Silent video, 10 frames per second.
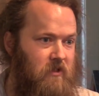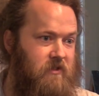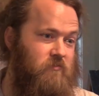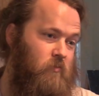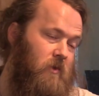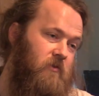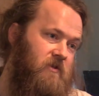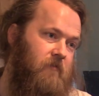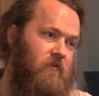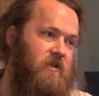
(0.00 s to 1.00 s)
It's
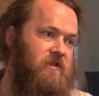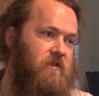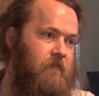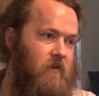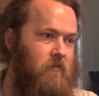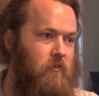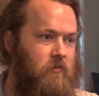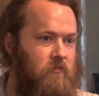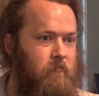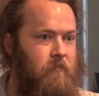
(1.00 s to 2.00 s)
relatively easy to find
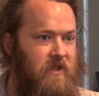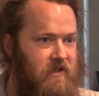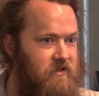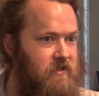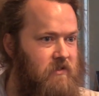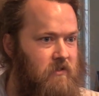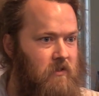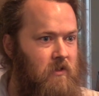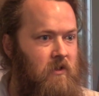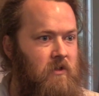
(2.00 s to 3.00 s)
local meat,
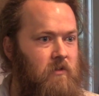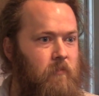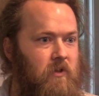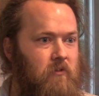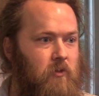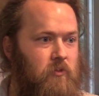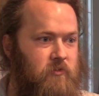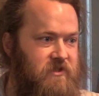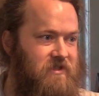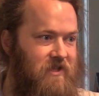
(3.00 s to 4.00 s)
but
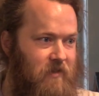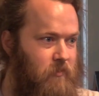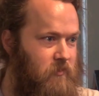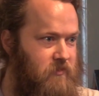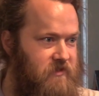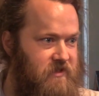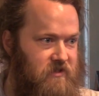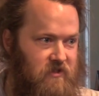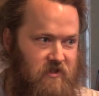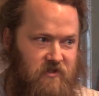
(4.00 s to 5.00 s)
local
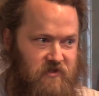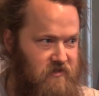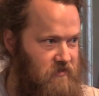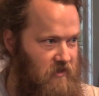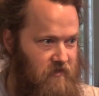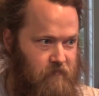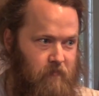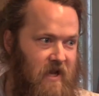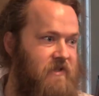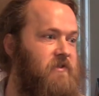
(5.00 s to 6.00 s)
staples is a
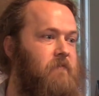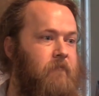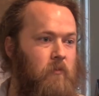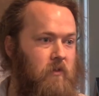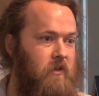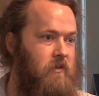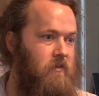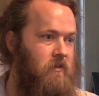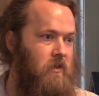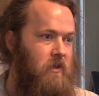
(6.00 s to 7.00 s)
massive void.
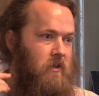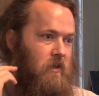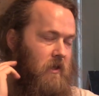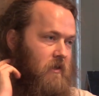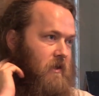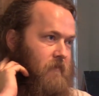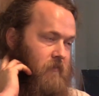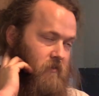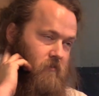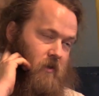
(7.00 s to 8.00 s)
And
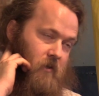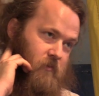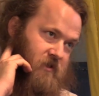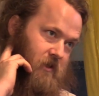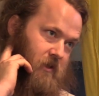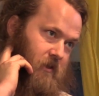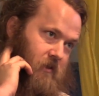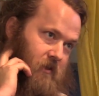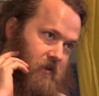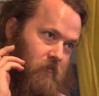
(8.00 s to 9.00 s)
even, I would
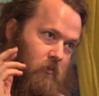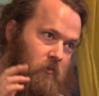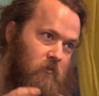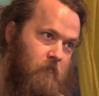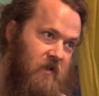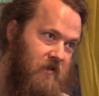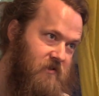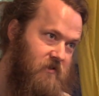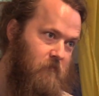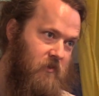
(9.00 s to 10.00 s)
say, in local
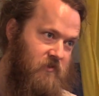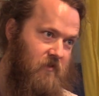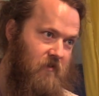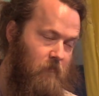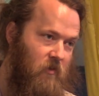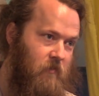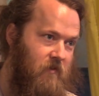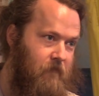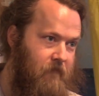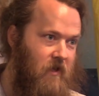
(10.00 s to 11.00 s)
meats, most of them are
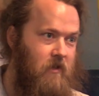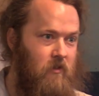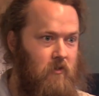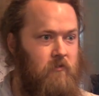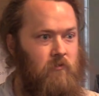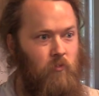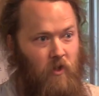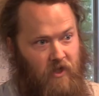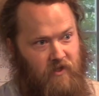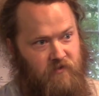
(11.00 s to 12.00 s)
being fed on
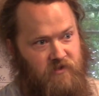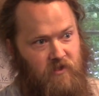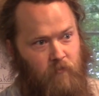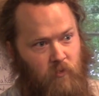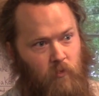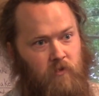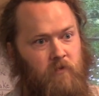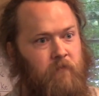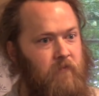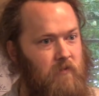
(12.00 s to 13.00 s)
grains
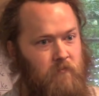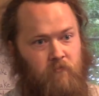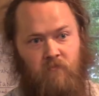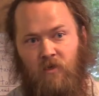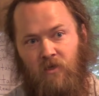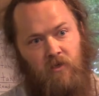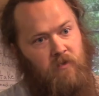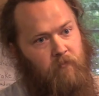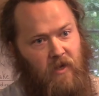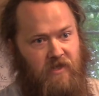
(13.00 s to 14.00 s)
imported from
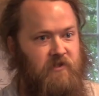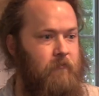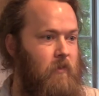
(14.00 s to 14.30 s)
massive